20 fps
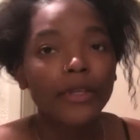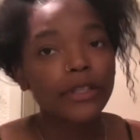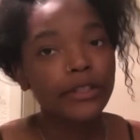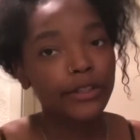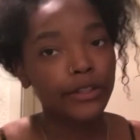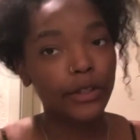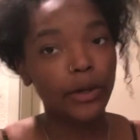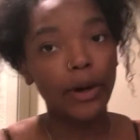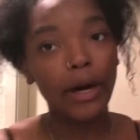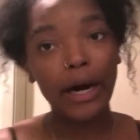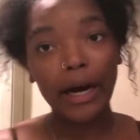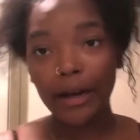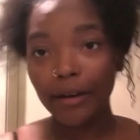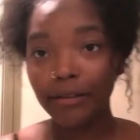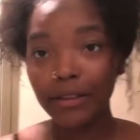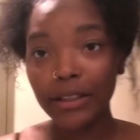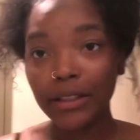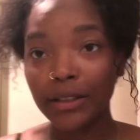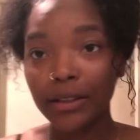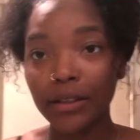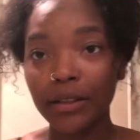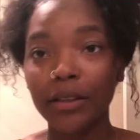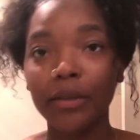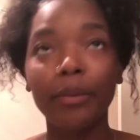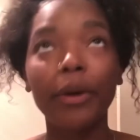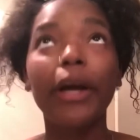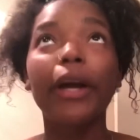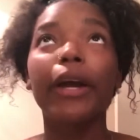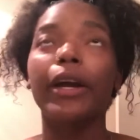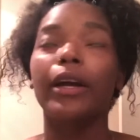So obviously
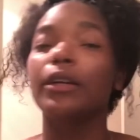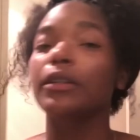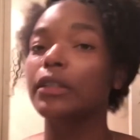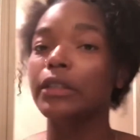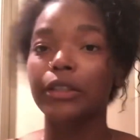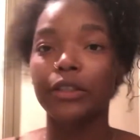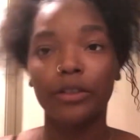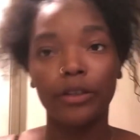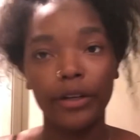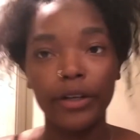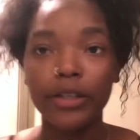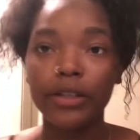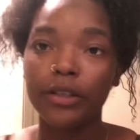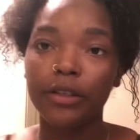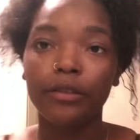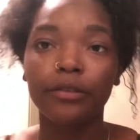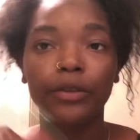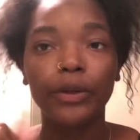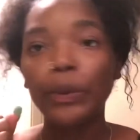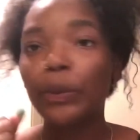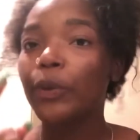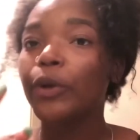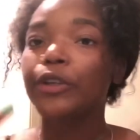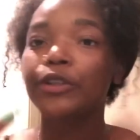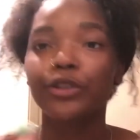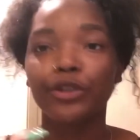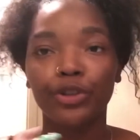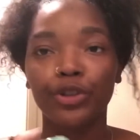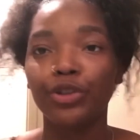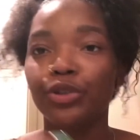my hair looks crazy for
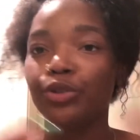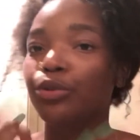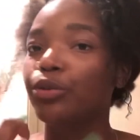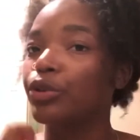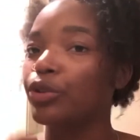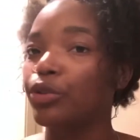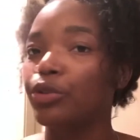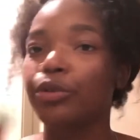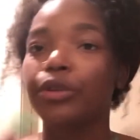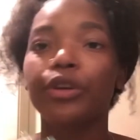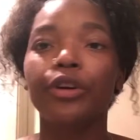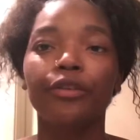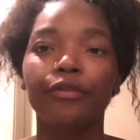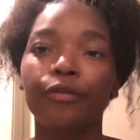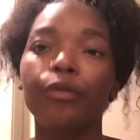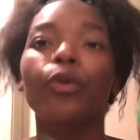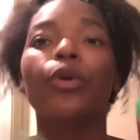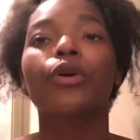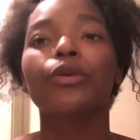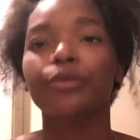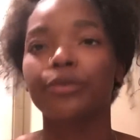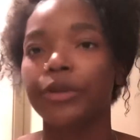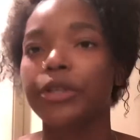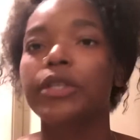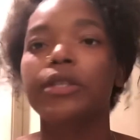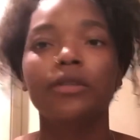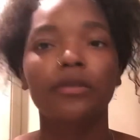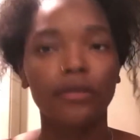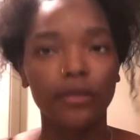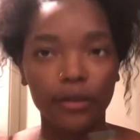1 or 2 or 3 or 4
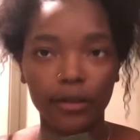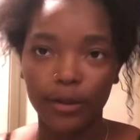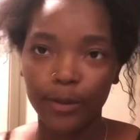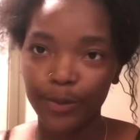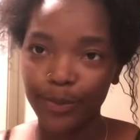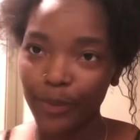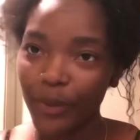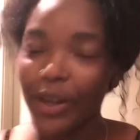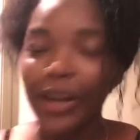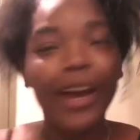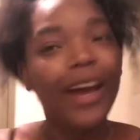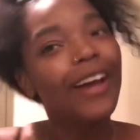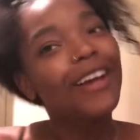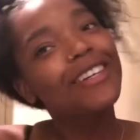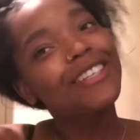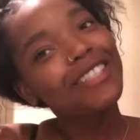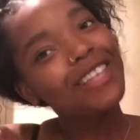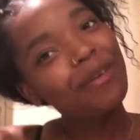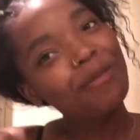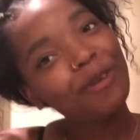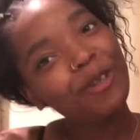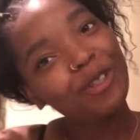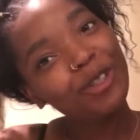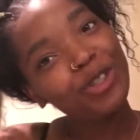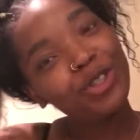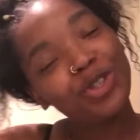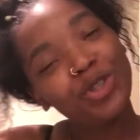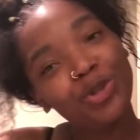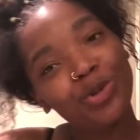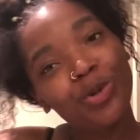reasons, because I'm gonna
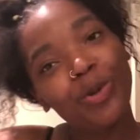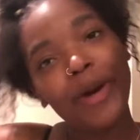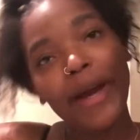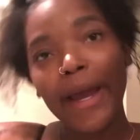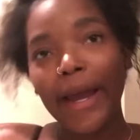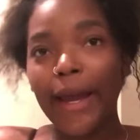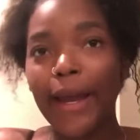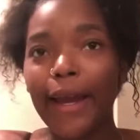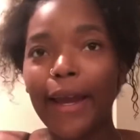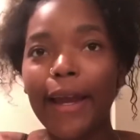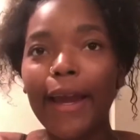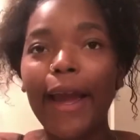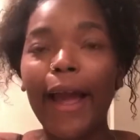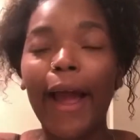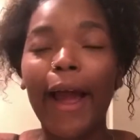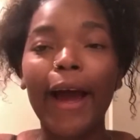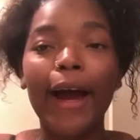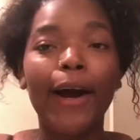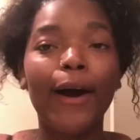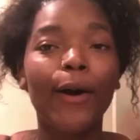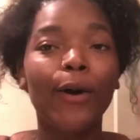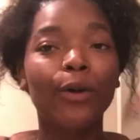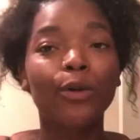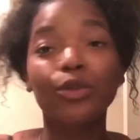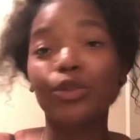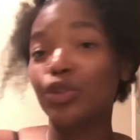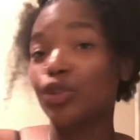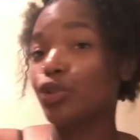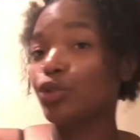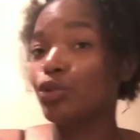do a how
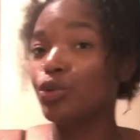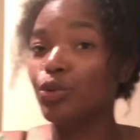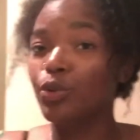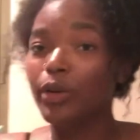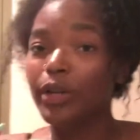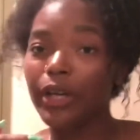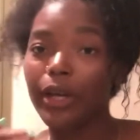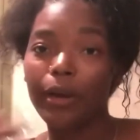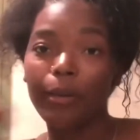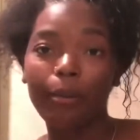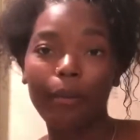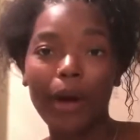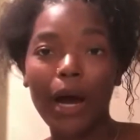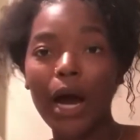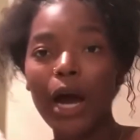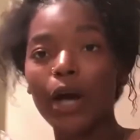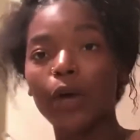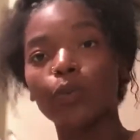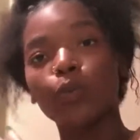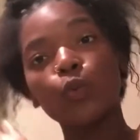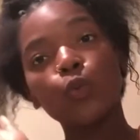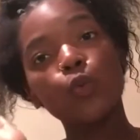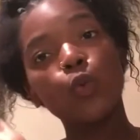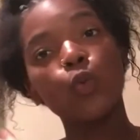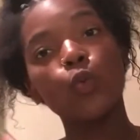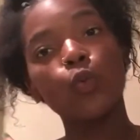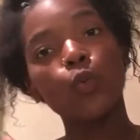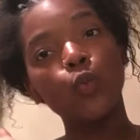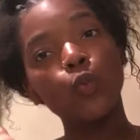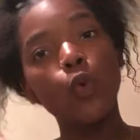to get my
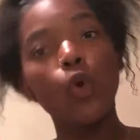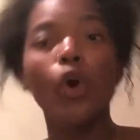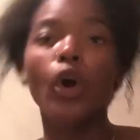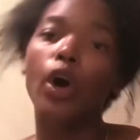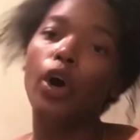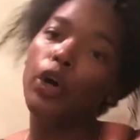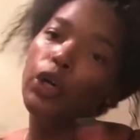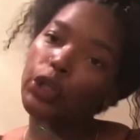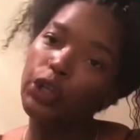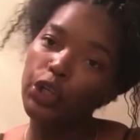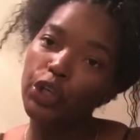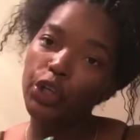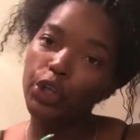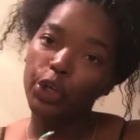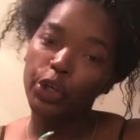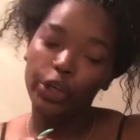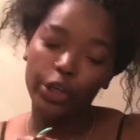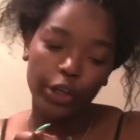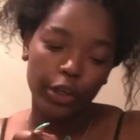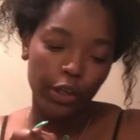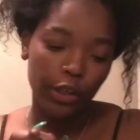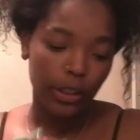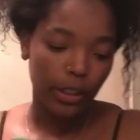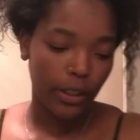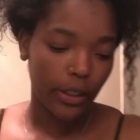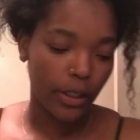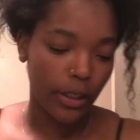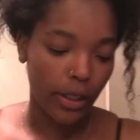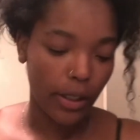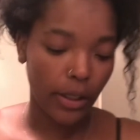curl
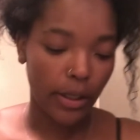look.